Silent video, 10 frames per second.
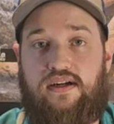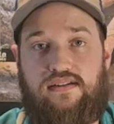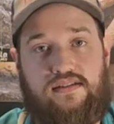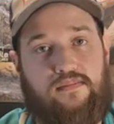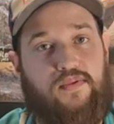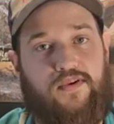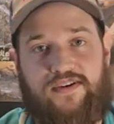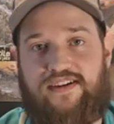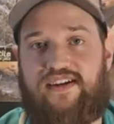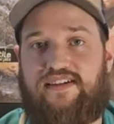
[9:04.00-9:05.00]
as
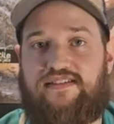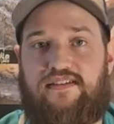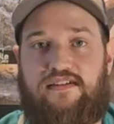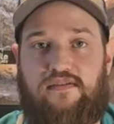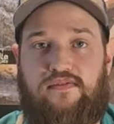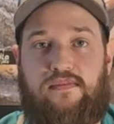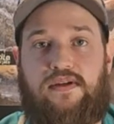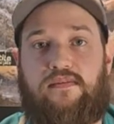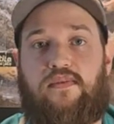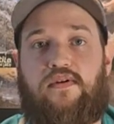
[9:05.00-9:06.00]
important as the
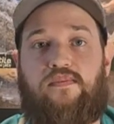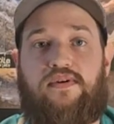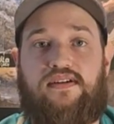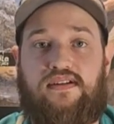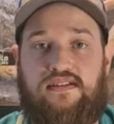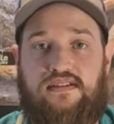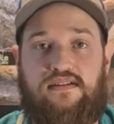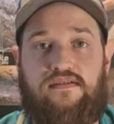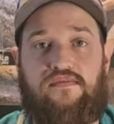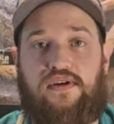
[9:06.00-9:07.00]
UVB bulb, but it is
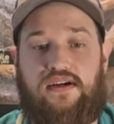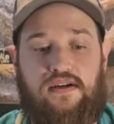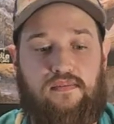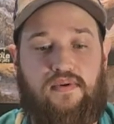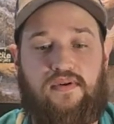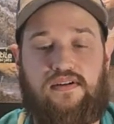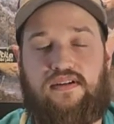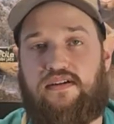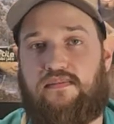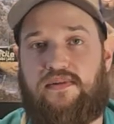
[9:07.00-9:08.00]
still very important
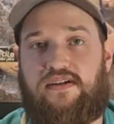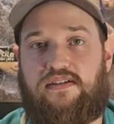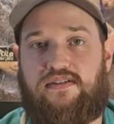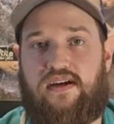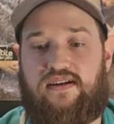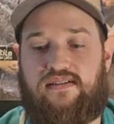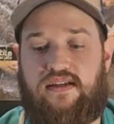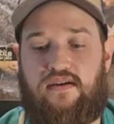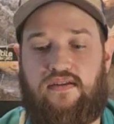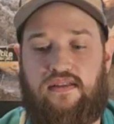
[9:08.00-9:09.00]
to your bearded dragon's
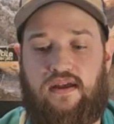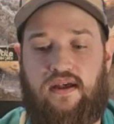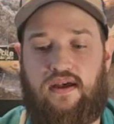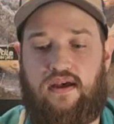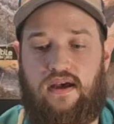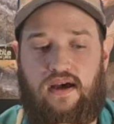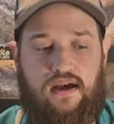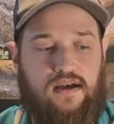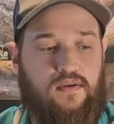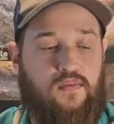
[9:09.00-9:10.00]
health.
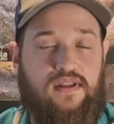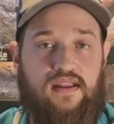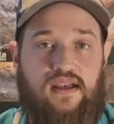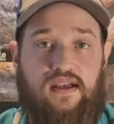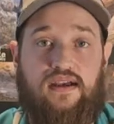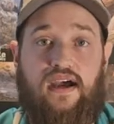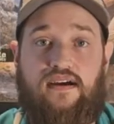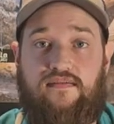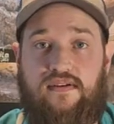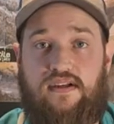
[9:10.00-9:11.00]
When they
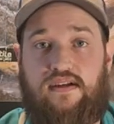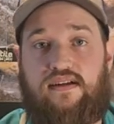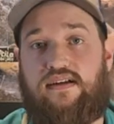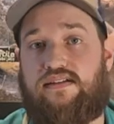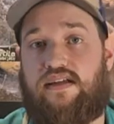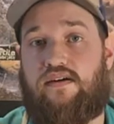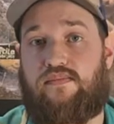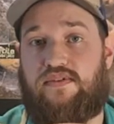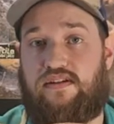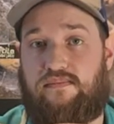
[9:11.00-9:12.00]
have heat, it
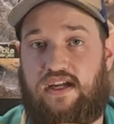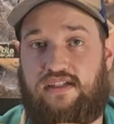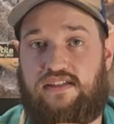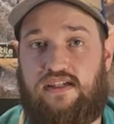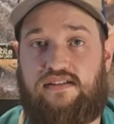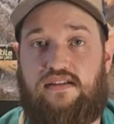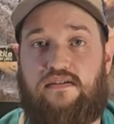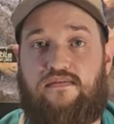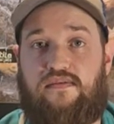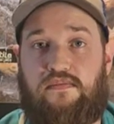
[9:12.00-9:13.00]
helps them digest their
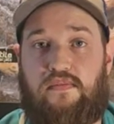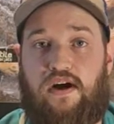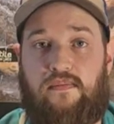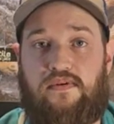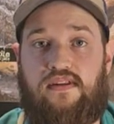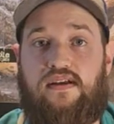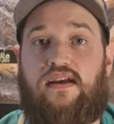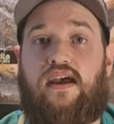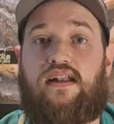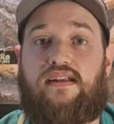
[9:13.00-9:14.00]
food properly
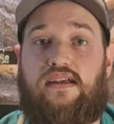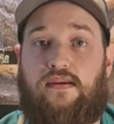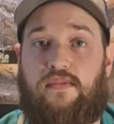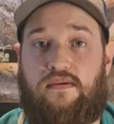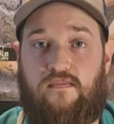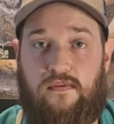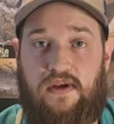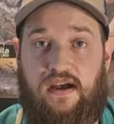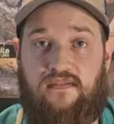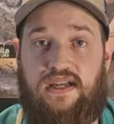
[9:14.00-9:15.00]
and keep them from
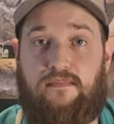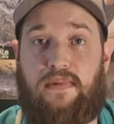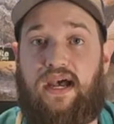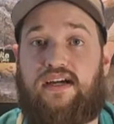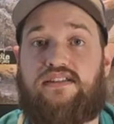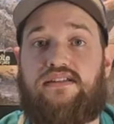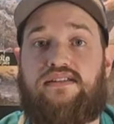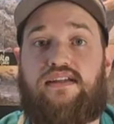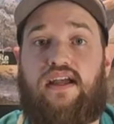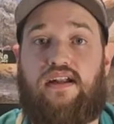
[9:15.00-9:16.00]
having
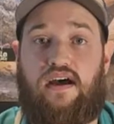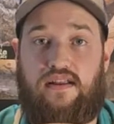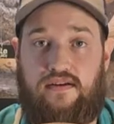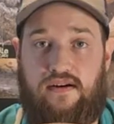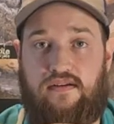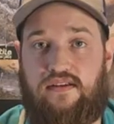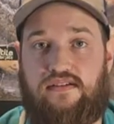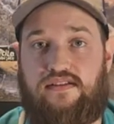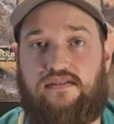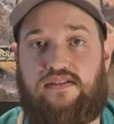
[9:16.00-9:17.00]
impactions and other health
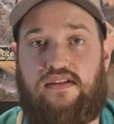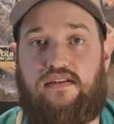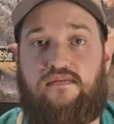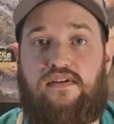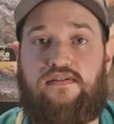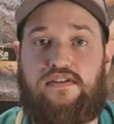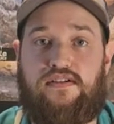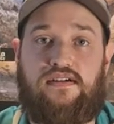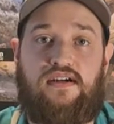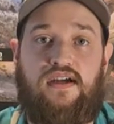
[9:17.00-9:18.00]
issues in the
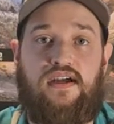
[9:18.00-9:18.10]
future.